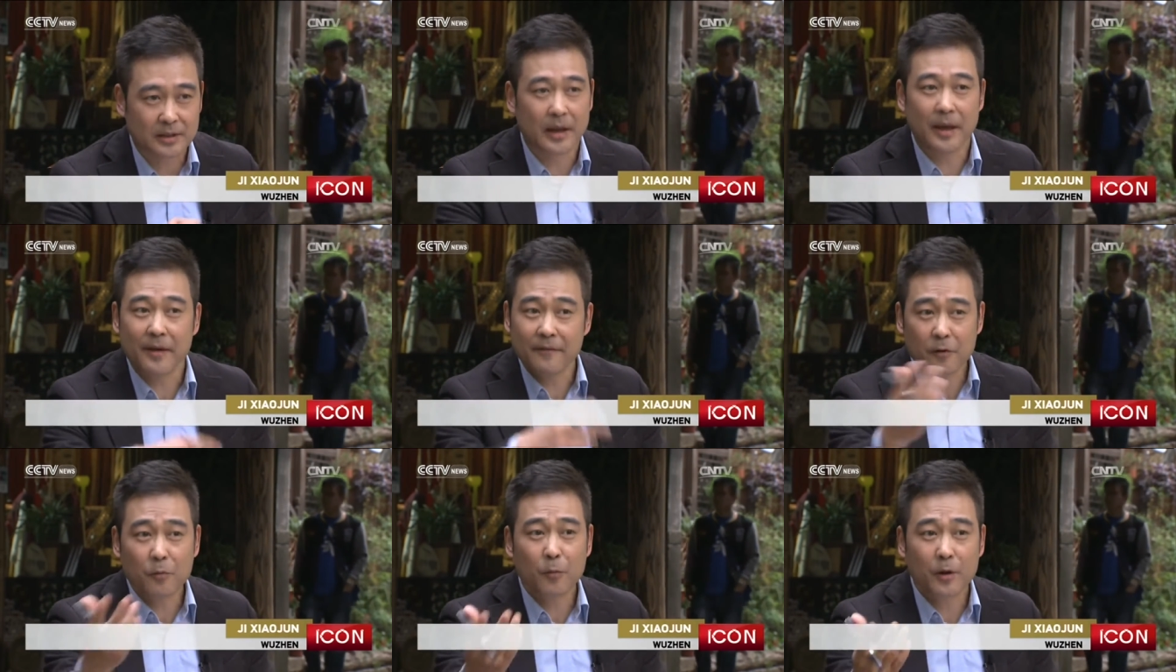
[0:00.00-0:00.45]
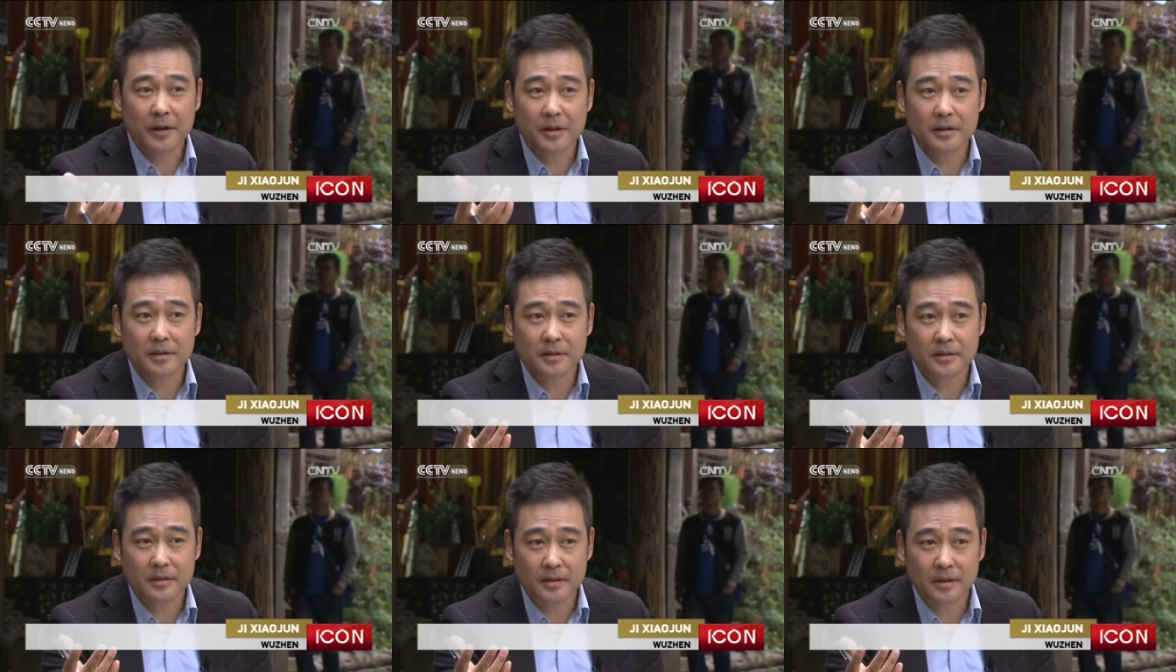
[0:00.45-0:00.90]
And everyone
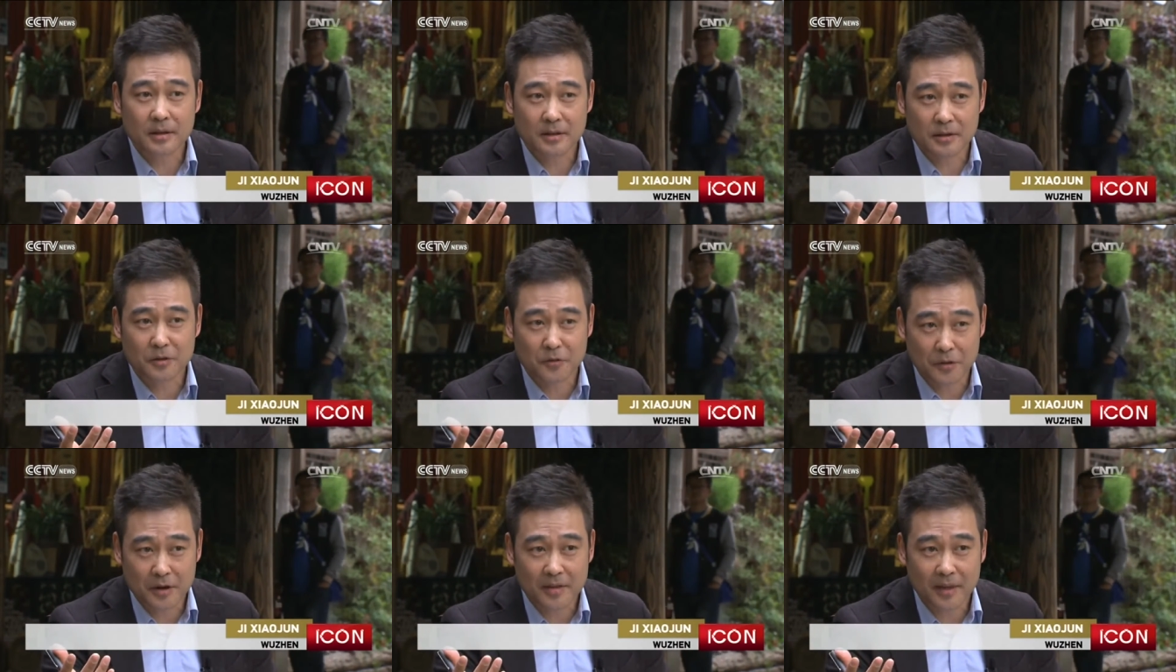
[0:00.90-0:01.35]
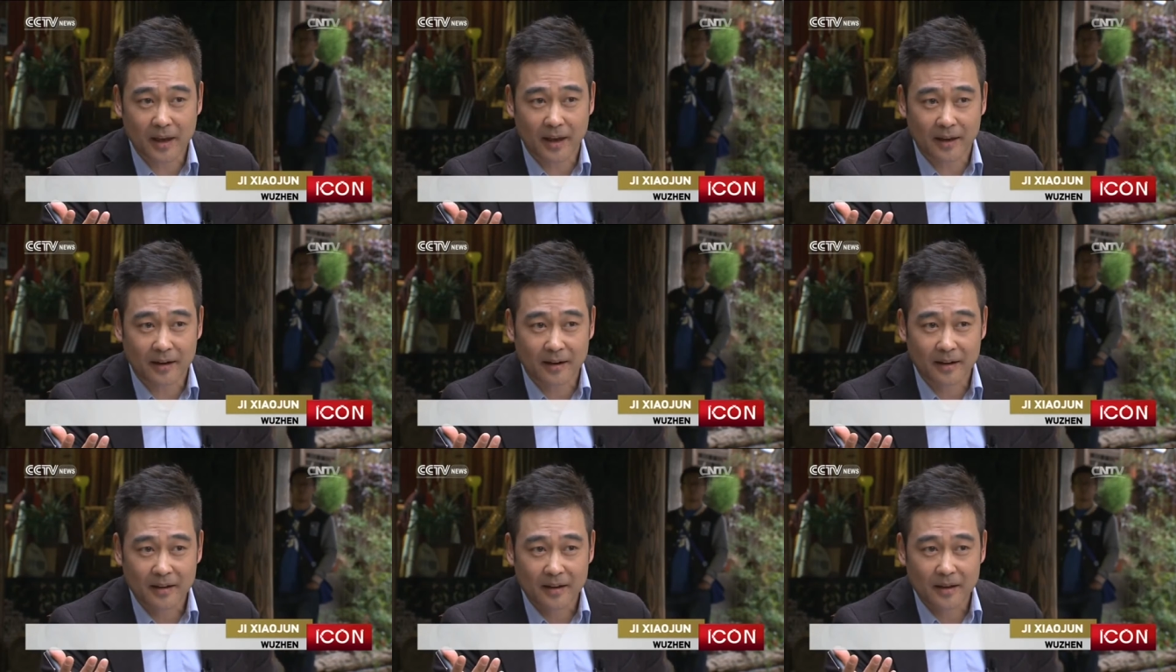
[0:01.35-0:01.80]
is, is doing
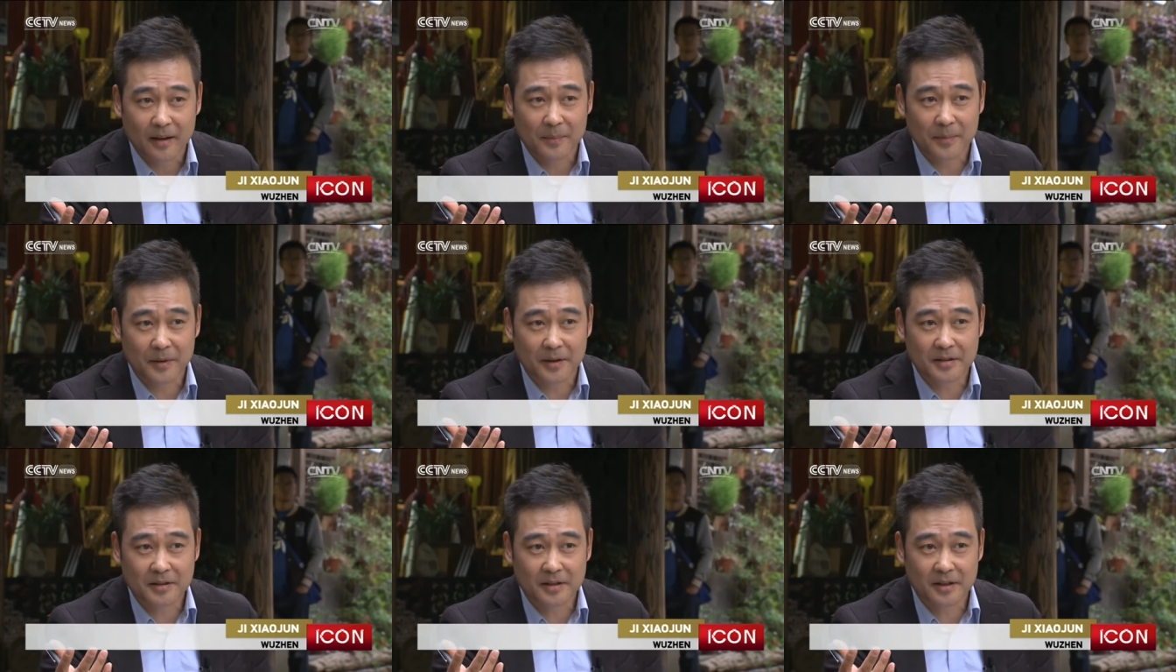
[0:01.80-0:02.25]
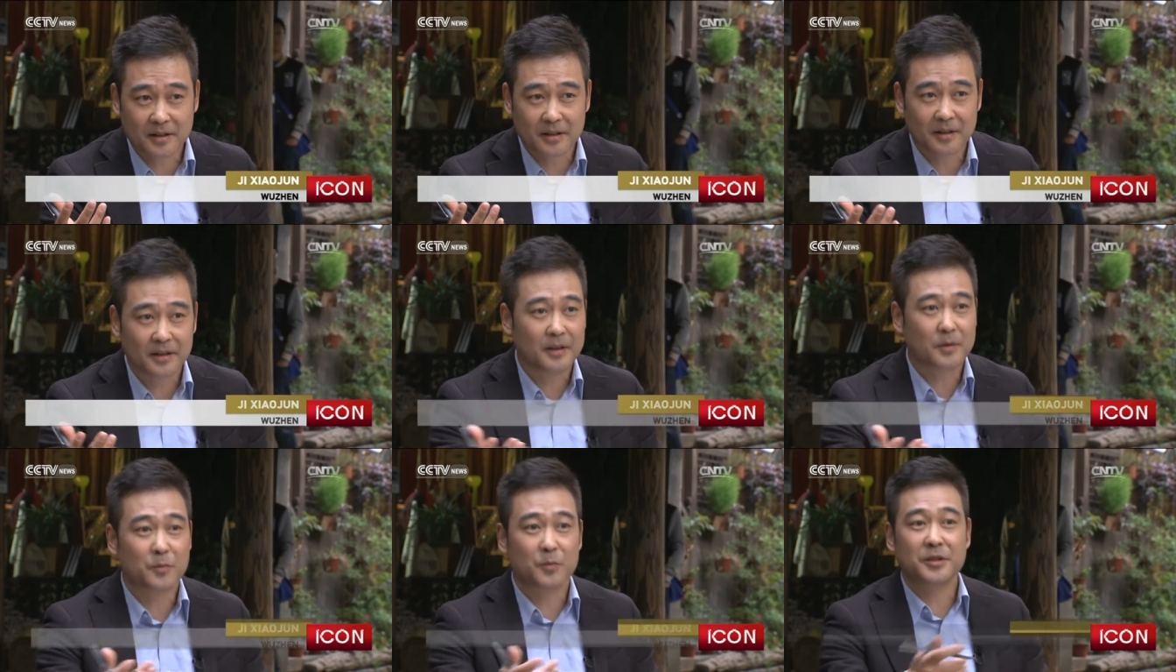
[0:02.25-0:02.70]
that.
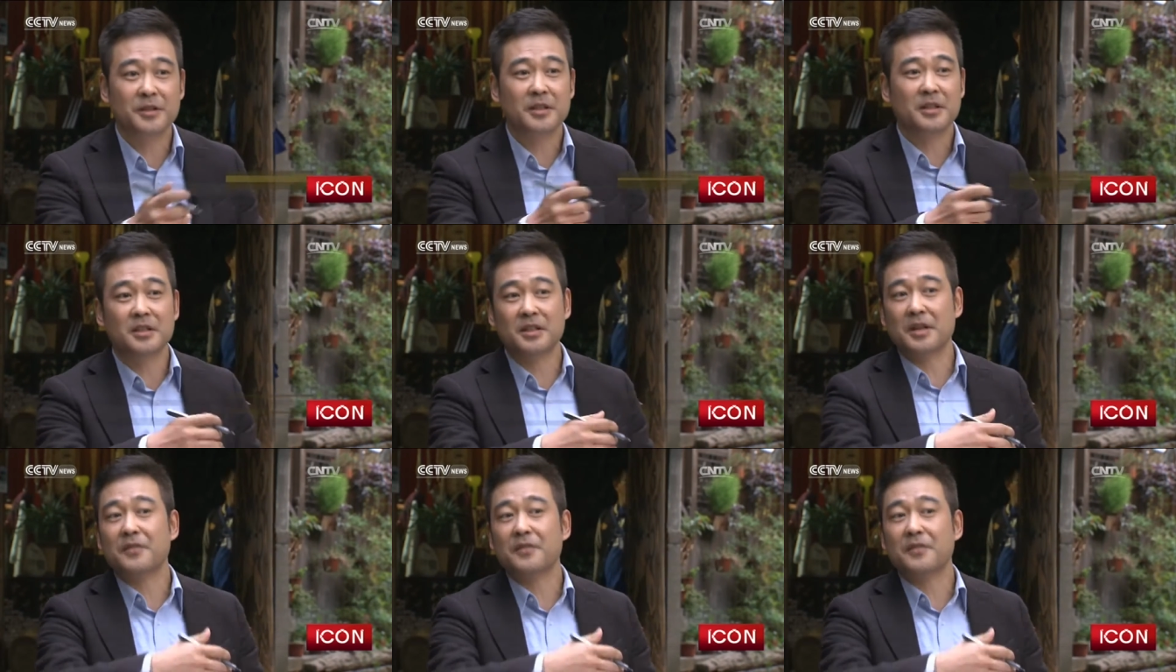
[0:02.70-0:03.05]
Basically, we see